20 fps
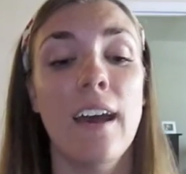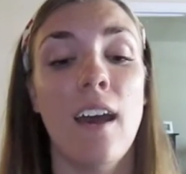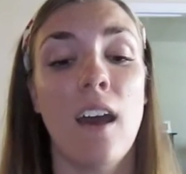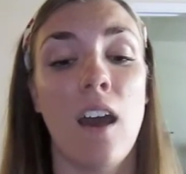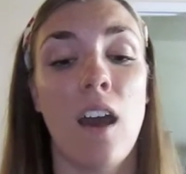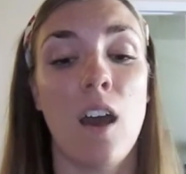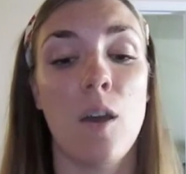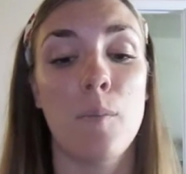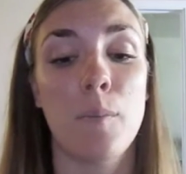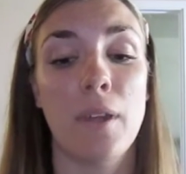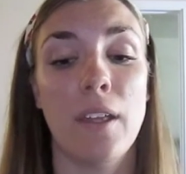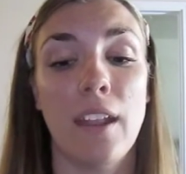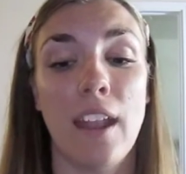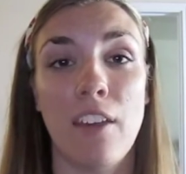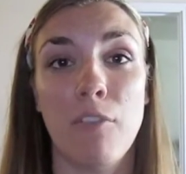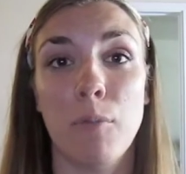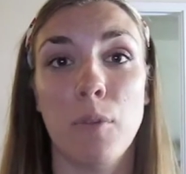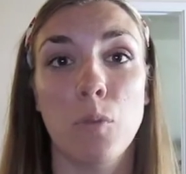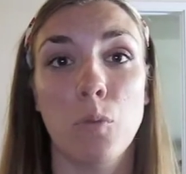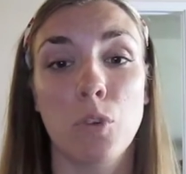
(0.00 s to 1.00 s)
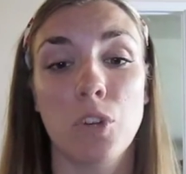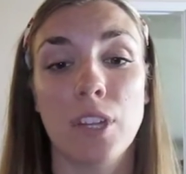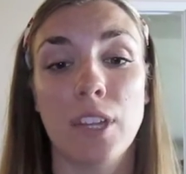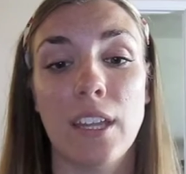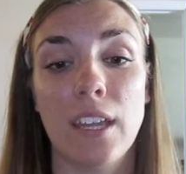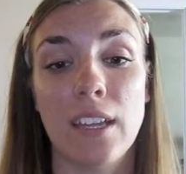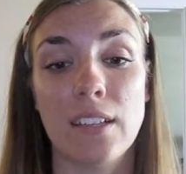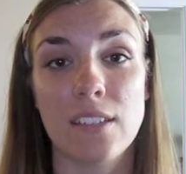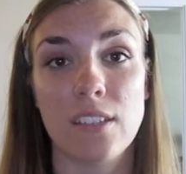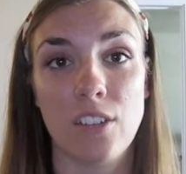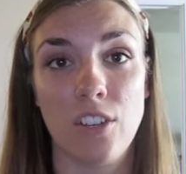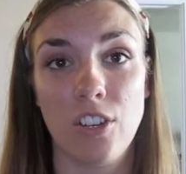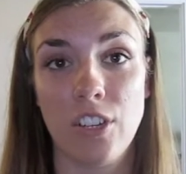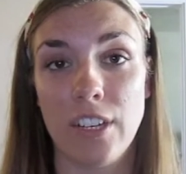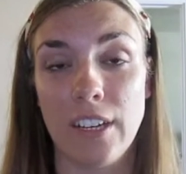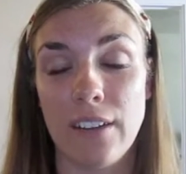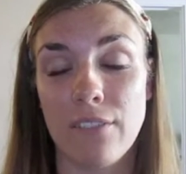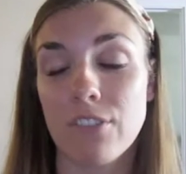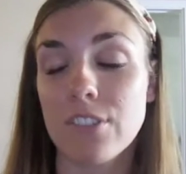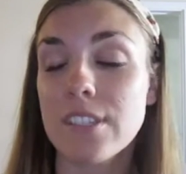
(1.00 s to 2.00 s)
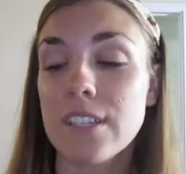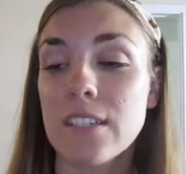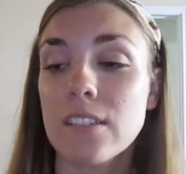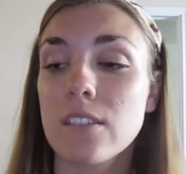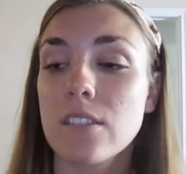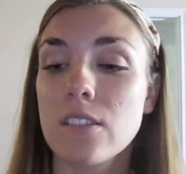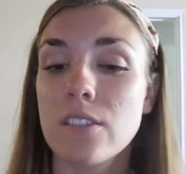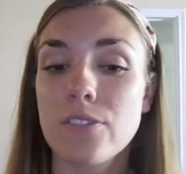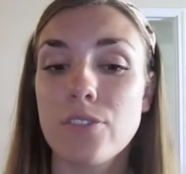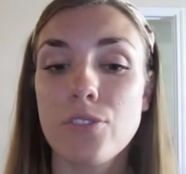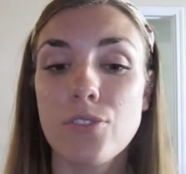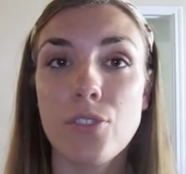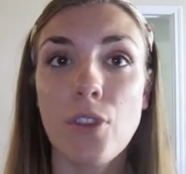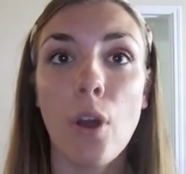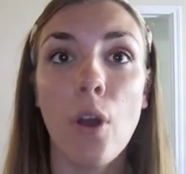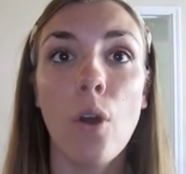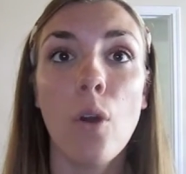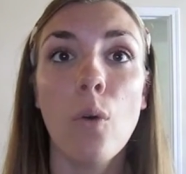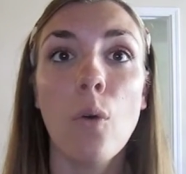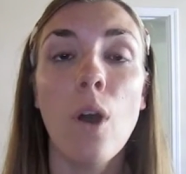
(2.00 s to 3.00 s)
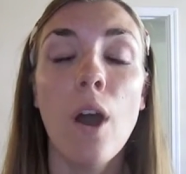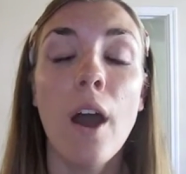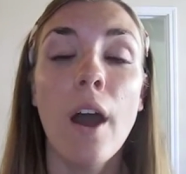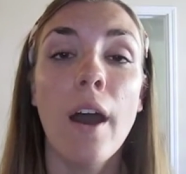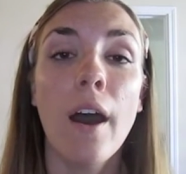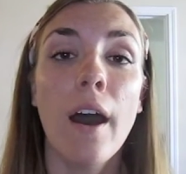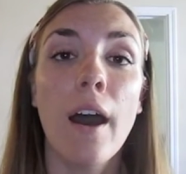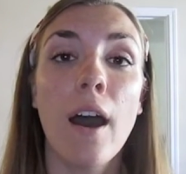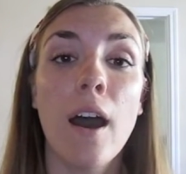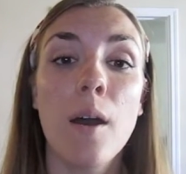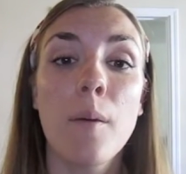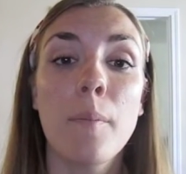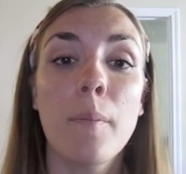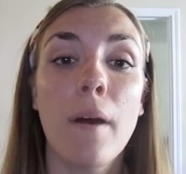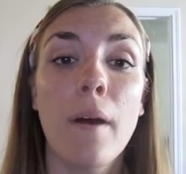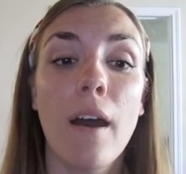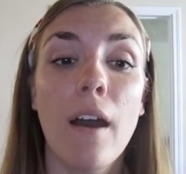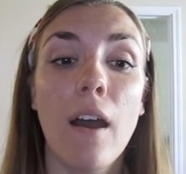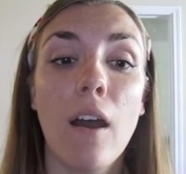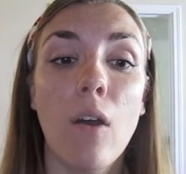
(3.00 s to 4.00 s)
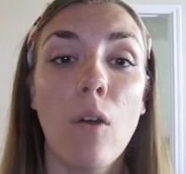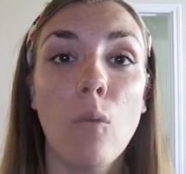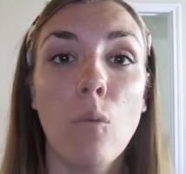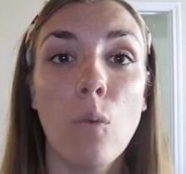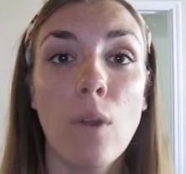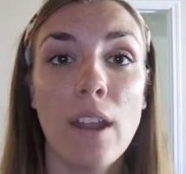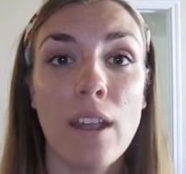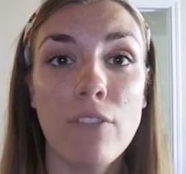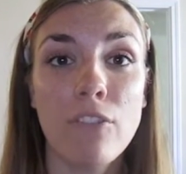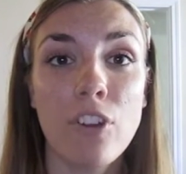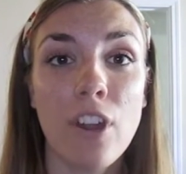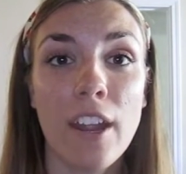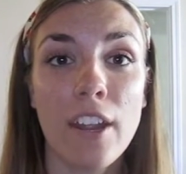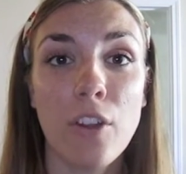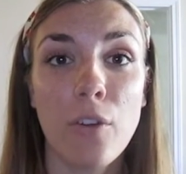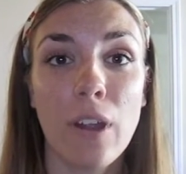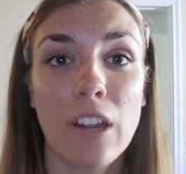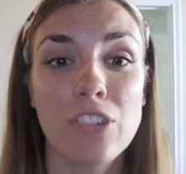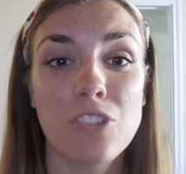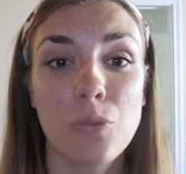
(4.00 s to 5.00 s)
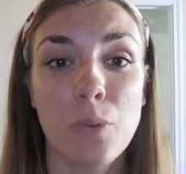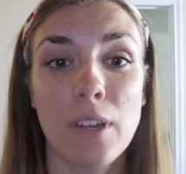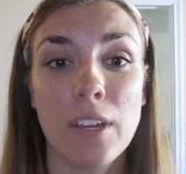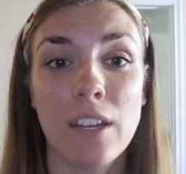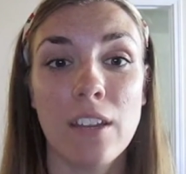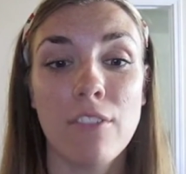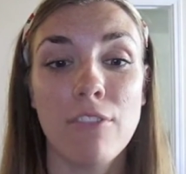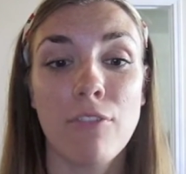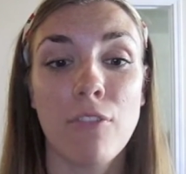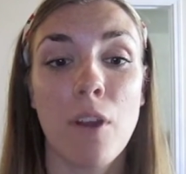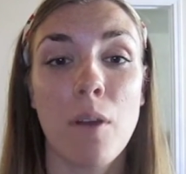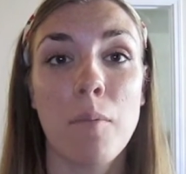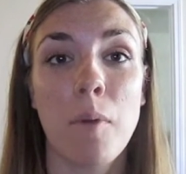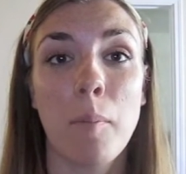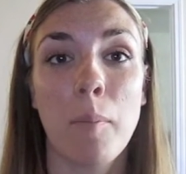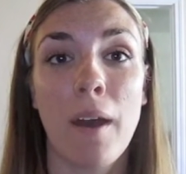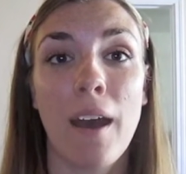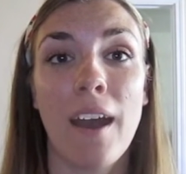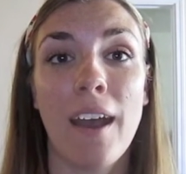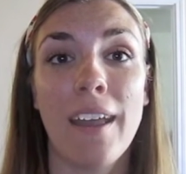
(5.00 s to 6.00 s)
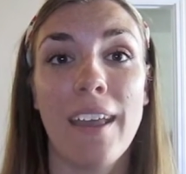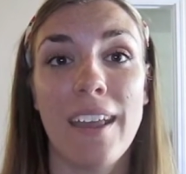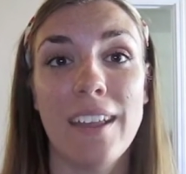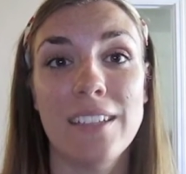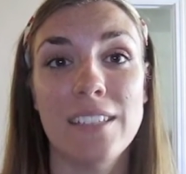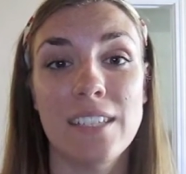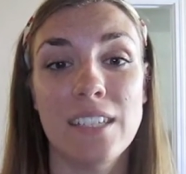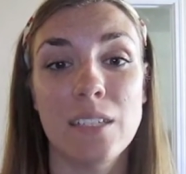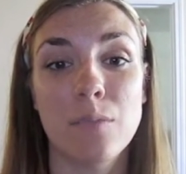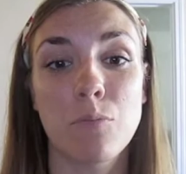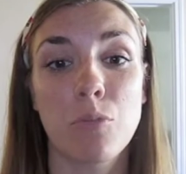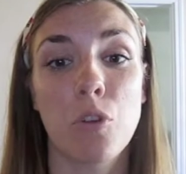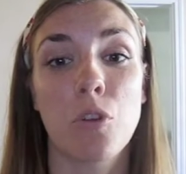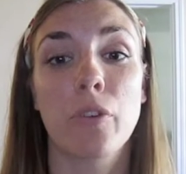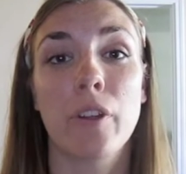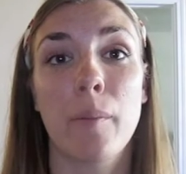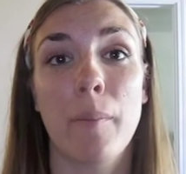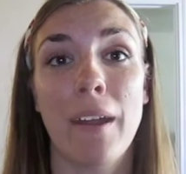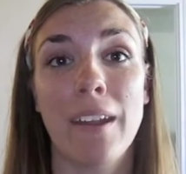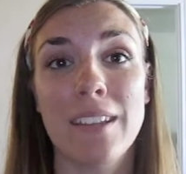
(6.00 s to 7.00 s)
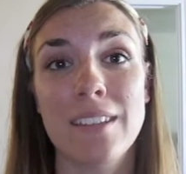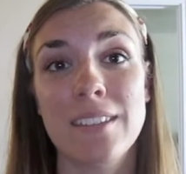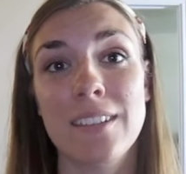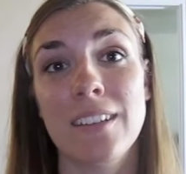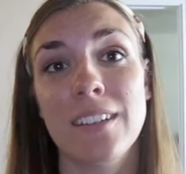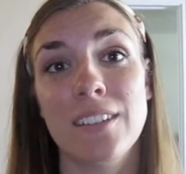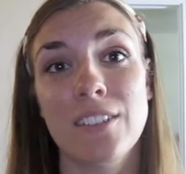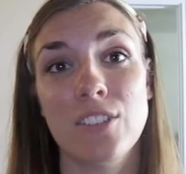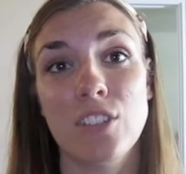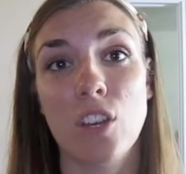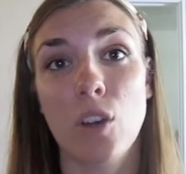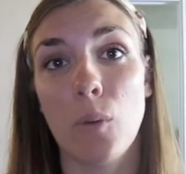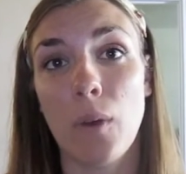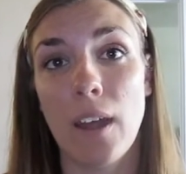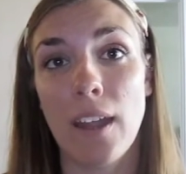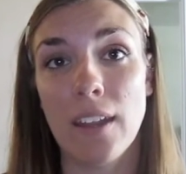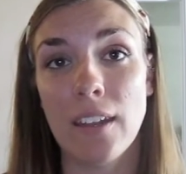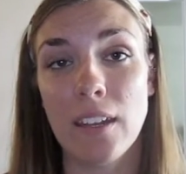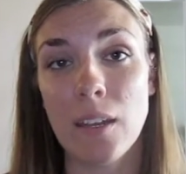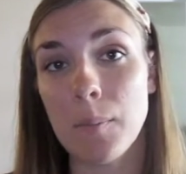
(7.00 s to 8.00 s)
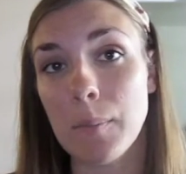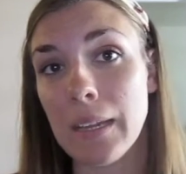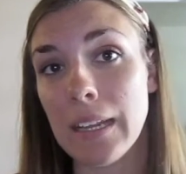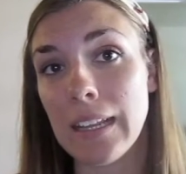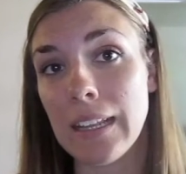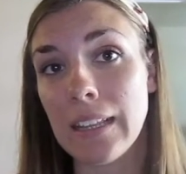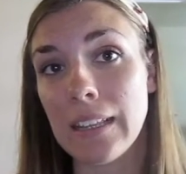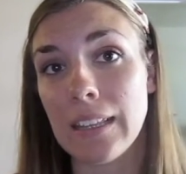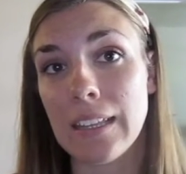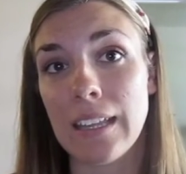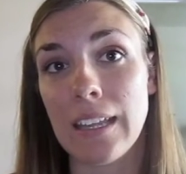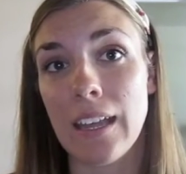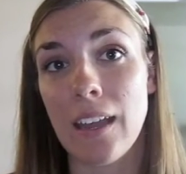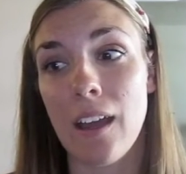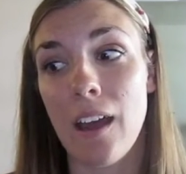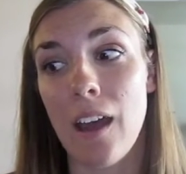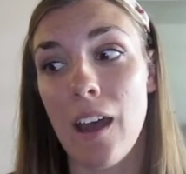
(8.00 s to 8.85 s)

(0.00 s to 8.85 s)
and I've been working as an RN ever since. So whenever I graduated from my ADN program, I decided to go ahead and immediately